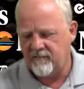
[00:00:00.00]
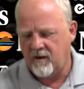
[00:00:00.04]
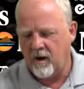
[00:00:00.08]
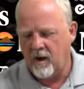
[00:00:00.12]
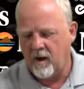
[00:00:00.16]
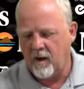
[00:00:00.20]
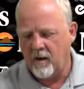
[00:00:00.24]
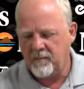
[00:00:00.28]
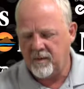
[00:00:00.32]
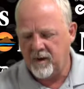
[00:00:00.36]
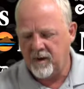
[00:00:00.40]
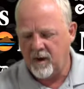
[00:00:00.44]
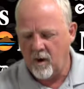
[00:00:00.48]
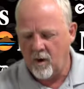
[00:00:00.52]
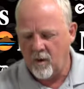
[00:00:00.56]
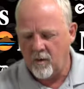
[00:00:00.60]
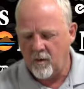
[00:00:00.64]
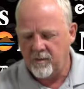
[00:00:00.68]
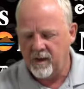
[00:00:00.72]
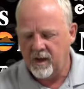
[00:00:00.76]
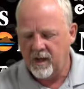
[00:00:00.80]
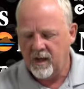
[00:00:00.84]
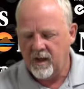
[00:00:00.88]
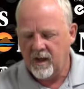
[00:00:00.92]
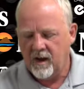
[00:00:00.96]
Help and
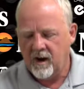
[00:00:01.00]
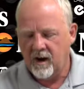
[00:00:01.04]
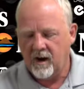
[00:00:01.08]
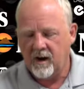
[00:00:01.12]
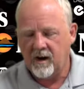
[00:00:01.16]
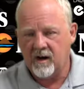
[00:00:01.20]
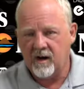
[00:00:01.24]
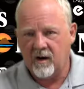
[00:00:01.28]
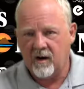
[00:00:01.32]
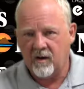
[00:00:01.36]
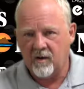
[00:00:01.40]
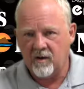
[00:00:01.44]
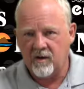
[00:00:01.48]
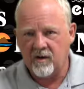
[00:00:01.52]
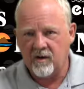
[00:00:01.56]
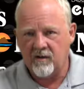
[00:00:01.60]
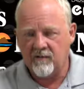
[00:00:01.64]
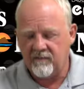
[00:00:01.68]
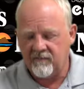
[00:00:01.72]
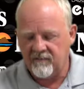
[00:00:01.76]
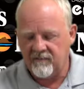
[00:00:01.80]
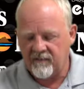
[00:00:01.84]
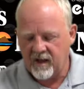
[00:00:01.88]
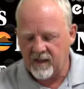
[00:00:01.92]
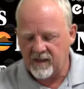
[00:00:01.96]
Hope are looking
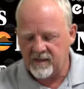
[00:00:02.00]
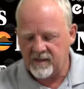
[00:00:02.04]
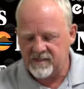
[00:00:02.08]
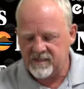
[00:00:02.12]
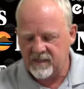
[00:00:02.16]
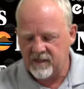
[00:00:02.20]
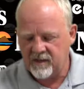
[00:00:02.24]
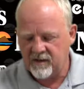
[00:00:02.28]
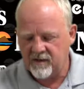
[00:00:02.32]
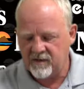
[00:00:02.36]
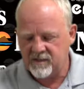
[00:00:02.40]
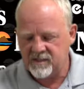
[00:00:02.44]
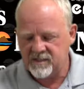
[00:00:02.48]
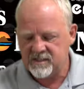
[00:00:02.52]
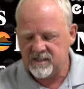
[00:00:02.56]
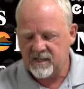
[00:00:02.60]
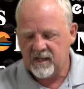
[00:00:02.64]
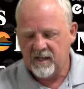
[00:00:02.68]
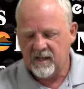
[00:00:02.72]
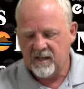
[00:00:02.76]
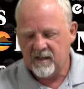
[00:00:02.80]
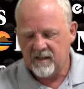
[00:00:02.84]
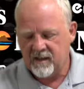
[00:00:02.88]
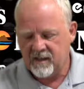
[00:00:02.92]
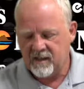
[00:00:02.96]
for volunteers.
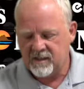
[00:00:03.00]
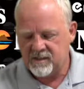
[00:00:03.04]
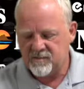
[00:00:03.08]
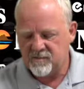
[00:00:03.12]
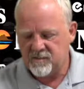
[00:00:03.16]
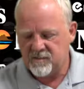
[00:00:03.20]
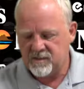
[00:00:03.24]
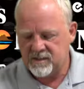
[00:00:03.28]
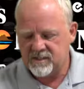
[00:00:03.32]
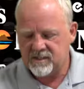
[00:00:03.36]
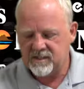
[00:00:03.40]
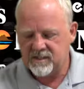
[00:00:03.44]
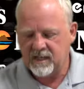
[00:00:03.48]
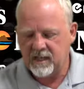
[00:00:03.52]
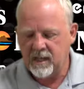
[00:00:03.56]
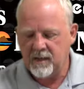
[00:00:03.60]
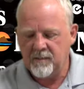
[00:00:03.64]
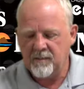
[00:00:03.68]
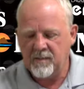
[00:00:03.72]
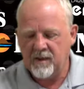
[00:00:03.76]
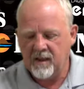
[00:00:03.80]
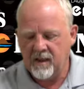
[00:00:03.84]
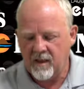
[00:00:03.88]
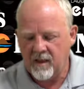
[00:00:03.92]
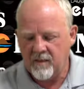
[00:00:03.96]
That's what's
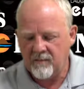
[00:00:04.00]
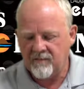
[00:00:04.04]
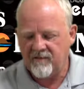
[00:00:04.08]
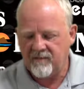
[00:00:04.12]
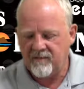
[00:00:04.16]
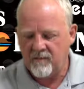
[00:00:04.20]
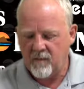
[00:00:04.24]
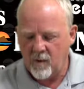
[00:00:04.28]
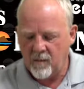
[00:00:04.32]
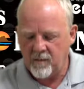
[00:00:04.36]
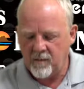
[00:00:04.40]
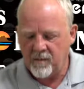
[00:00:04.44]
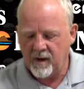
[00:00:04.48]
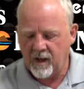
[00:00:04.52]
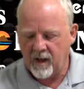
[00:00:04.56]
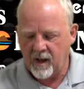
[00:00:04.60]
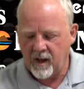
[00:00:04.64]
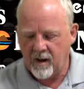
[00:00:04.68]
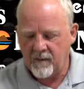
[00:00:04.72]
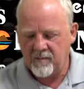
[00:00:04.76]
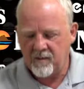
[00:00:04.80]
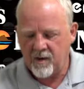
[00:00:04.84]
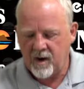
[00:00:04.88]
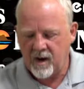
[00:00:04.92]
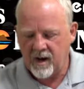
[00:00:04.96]
keeping them from opening
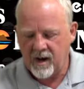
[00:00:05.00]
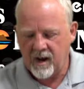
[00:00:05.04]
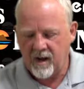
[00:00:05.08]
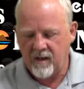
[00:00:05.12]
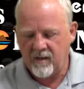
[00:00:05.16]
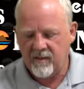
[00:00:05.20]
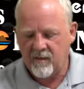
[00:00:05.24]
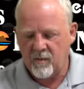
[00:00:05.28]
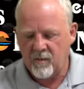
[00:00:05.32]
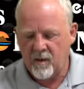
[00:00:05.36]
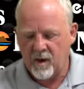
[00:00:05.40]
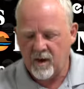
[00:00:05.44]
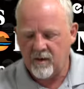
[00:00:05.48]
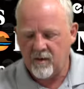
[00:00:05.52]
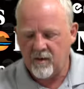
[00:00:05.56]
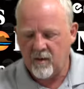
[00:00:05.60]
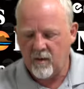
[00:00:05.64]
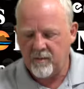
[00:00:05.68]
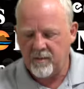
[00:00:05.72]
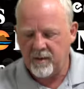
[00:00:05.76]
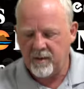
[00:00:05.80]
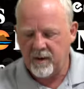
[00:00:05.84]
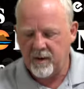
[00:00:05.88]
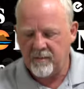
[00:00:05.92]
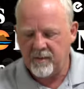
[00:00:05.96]
up right now. They wanted to
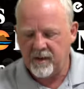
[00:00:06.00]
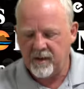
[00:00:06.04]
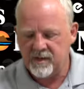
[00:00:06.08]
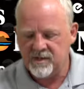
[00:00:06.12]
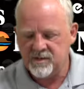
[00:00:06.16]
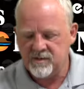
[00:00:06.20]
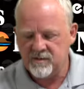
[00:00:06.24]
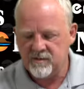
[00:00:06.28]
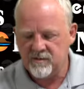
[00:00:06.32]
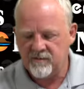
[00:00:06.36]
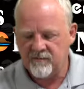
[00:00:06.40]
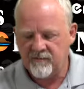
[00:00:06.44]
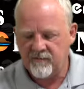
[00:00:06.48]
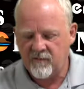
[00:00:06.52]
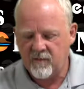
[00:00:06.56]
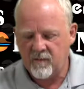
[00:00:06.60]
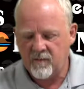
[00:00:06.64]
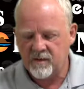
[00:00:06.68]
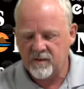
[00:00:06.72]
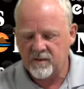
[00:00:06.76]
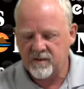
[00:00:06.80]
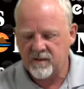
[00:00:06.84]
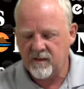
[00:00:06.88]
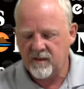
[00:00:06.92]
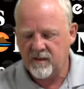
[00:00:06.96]
open up on June
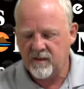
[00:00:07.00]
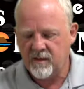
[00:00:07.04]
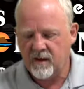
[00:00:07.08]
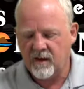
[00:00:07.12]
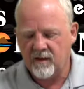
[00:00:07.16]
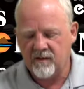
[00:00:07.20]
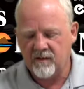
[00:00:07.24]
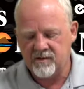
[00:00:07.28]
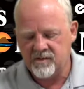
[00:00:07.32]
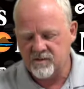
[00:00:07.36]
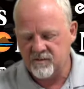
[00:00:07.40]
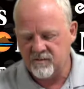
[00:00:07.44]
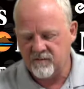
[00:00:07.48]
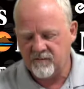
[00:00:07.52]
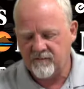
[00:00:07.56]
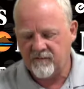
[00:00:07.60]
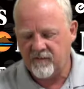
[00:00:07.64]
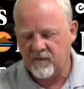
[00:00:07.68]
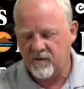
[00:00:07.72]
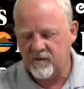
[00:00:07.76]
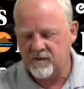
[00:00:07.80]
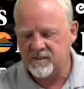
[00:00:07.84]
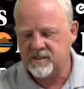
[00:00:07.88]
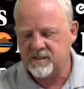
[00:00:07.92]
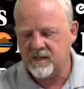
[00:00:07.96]

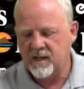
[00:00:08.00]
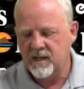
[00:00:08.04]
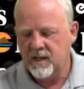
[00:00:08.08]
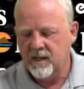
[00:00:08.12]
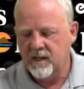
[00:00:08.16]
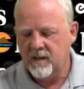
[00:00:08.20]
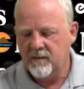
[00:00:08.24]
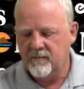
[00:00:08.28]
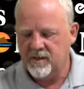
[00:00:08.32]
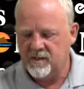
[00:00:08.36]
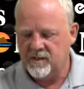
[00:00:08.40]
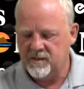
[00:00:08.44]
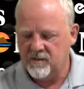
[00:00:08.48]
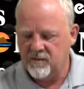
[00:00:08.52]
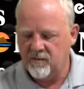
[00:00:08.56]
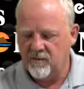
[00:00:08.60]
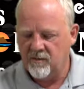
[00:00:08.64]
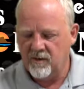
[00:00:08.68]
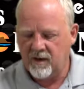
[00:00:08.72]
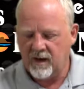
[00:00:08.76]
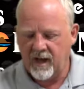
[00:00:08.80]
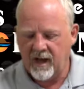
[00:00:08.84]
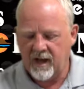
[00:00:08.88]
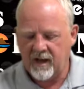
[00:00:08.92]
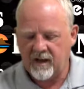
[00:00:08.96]
1st, but due
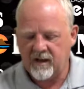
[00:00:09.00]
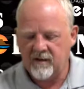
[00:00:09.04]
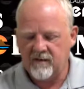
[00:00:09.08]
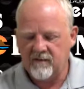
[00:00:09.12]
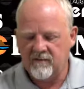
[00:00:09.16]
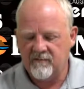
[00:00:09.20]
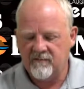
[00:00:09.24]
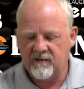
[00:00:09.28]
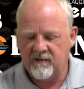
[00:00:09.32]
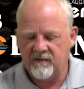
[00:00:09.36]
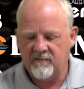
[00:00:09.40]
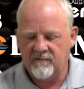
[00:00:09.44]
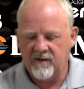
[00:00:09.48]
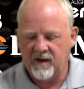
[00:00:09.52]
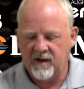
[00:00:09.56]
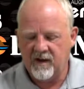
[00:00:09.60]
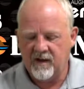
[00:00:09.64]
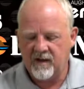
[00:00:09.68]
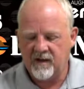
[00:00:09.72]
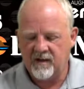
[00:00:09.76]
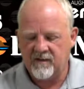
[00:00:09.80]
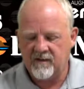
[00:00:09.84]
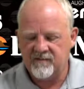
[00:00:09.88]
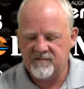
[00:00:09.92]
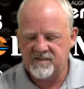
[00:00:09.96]
to a lack
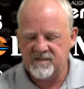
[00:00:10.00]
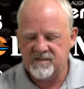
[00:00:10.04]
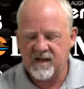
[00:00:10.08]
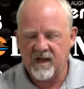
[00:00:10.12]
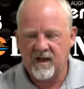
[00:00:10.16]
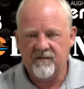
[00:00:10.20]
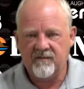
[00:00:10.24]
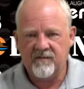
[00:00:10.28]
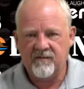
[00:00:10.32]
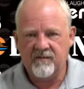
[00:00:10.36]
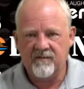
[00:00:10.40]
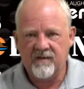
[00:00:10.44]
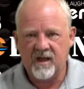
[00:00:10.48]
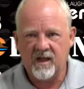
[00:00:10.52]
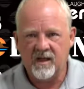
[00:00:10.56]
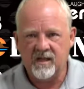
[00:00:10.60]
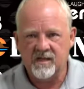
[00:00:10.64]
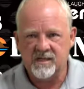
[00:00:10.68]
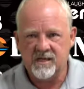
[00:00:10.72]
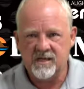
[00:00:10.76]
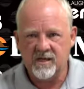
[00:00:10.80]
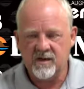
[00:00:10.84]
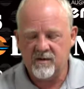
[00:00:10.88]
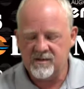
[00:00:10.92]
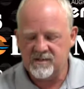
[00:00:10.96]
of staff and
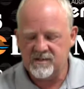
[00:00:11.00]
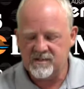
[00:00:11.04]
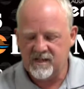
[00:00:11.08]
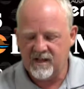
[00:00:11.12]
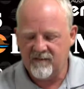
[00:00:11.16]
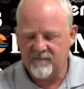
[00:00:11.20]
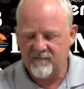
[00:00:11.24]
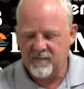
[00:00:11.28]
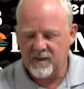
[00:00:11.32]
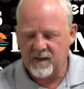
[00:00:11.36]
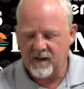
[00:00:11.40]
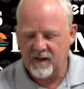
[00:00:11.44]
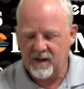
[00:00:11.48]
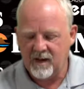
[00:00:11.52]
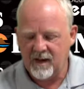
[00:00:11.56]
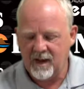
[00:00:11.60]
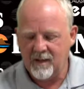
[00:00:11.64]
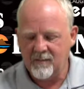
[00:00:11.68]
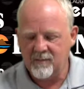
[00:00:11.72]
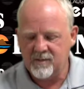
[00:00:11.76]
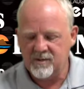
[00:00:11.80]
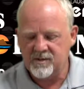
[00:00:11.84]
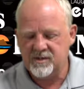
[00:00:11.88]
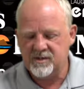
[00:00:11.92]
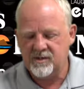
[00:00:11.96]
volunteers, they have been
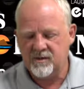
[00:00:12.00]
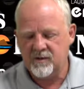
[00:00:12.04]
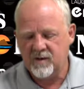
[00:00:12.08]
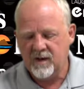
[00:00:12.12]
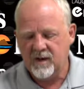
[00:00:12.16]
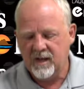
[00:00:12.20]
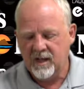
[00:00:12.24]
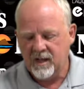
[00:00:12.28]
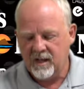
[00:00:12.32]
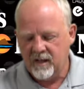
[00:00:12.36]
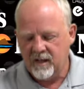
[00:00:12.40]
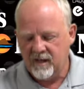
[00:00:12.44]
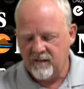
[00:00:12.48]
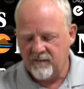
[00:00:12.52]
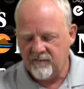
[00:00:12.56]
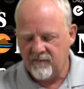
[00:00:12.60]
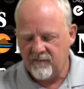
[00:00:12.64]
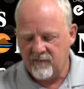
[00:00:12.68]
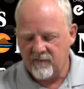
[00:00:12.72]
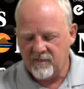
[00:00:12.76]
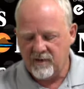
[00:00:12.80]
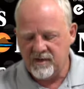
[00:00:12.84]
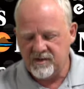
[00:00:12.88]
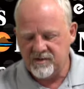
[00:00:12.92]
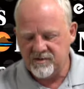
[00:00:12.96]
unable to. If
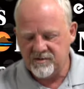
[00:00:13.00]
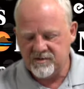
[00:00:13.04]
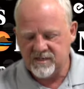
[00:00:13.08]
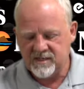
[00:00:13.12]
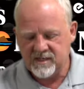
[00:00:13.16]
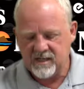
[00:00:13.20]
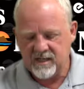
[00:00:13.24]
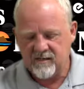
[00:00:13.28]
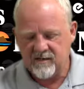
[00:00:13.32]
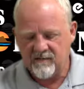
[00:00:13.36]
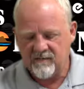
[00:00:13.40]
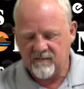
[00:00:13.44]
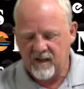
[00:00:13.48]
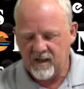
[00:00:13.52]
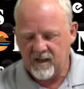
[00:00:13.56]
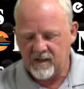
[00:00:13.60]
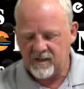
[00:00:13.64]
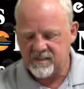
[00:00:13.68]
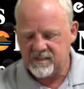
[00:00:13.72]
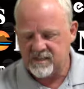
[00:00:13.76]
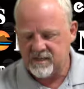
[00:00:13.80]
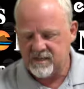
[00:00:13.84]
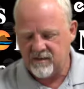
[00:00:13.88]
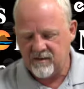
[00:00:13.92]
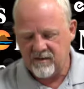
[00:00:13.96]
you're interested in
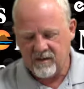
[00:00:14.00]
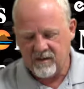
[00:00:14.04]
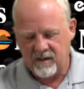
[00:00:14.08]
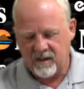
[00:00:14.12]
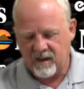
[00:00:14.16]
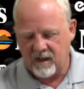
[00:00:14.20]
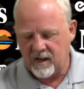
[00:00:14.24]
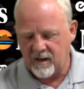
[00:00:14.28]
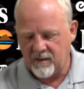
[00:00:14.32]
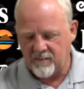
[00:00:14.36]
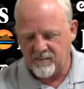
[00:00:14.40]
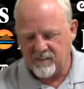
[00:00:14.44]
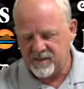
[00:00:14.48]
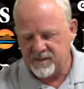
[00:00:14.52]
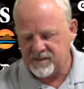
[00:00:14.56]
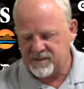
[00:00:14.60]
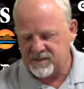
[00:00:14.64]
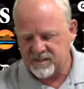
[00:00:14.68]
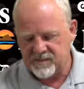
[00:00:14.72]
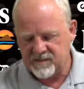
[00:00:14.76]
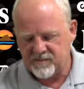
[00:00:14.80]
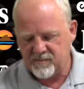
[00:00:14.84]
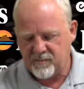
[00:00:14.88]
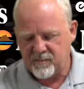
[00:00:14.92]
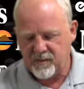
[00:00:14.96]
volunteering, they got a bunch
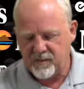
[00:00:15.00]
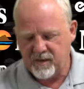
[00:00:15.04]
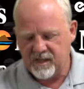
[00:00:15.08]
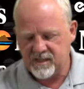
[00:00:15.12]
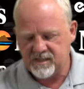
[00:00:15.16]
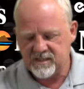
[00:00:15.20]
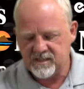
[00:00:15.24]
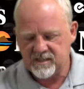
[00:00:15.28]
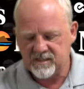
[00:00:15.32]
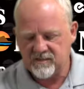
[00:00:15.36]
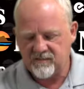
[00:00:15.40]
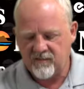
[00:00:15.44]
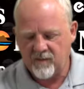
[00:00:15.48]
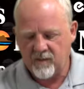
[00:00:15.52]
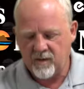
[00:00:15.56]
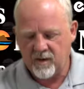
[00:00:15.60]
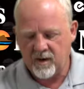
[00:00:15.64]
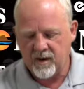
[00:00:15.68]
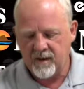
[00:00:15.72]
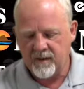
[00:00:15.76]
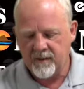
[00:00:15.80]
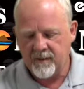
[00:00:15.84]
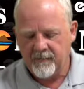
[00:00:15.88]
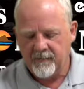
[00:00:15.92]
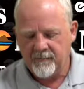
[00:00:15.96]
of places for
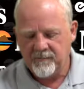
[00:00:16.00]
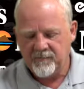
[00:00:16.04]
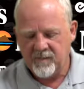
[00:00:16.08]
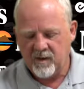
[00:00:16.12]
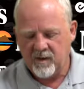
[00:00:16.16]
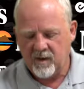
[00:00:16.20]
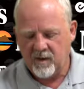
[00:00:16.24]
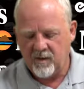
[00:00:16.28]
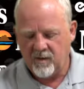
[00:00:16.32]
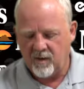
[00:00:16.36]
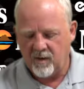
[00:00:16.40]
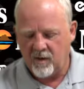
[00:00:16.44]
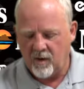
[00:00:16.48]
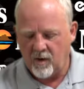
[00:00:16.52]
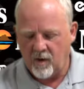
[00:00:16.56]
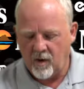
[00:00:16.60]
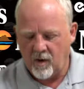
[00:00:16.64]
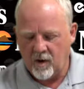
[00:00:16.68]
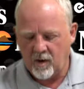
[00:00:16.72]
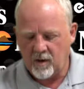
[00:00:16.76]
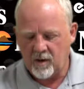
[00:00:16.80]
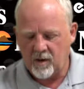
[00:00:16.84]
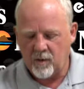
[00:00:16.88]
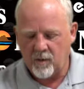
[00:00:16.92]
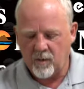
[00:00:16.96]
you. You can
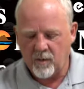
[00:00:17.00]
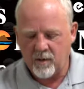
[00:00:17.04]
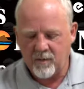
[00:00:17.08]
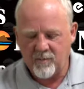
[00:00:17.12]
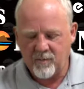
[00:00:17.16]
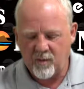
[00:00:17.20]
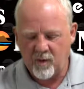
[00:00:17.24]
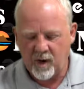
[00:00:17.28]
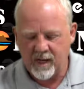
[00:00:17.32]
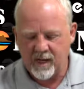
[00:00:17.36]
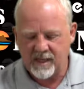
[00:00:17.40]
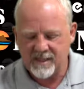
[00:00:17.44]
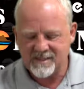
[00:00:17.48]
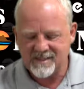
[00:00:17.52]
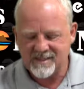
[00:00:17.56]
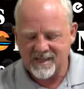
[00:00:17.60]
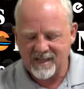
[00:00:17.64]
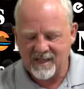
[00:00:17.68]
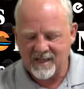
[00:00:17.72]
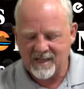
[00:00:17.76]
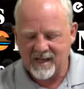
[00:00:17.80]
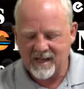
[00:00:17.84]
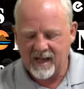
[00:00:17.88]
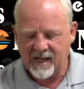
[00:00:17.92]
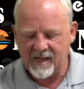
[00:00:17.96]
call Lori Price
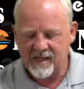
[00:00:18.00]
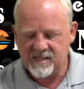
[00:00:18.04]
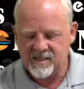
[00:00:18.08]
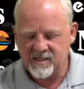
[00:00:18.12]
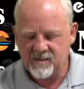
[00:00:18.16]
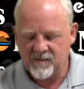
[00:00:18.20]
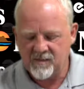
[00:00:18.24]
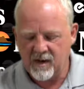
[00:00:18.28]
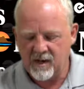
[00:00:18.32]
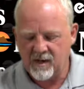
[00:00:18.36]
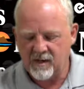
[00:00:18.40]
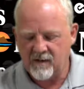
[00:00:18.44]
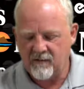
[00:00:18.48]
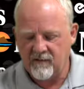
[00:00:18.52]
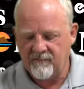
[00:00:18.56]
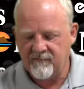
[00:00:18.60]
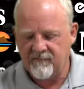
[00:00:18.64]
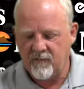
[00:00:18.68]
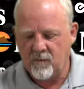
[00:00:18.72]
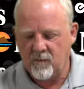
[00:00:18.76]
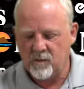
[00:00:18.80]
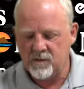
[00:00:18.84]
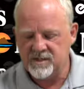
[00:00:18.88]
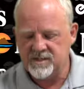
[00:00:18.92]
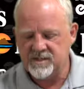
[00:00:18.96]
at
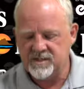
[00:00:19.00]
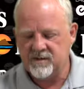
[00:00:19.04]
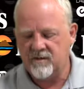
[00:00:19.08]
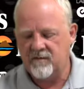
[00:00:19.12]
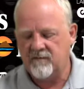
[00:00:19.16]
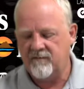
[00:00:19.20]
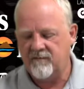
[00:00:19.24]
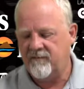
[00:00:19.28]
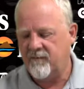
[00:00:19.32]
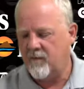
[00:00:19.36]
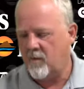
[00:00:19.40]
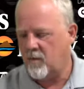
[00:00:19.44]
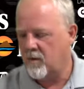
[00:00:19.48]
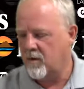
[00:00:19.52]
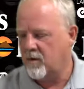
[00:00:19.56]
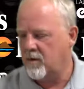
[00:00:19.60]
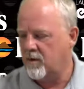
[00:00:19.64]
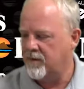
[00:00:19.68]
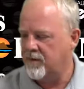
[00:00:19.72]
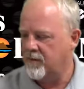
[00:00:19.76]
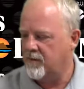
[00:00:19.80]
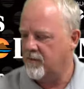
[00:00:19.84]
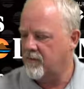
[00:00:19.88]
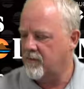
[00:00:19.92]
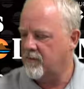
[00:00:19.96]

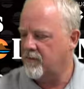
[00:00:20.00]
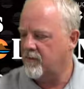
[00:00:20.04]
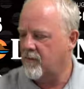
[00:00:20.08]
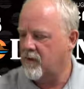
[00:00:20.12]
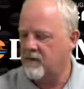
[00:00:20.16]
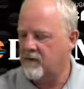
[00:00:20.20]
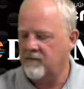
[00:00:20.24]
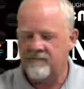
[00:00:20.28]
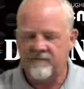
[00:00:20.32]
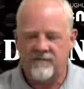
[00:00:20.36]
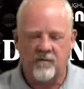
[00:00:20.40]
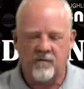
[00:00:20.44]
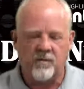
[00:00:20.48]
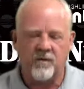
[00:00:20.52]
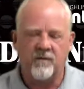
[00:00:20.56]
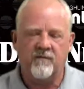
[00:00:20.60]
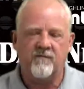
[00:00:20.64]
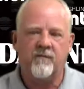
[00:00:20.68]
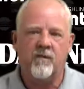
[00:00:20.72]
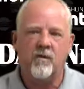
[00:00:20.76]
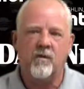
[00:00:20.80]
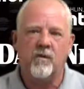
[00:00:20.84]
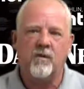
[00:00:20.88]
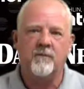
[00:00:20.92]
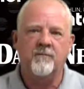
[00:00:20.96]

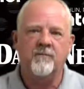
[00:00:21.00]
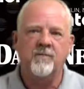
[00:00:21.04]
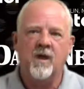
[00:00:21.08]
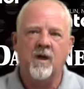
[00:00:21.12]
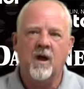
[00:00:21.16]
928-404-3144.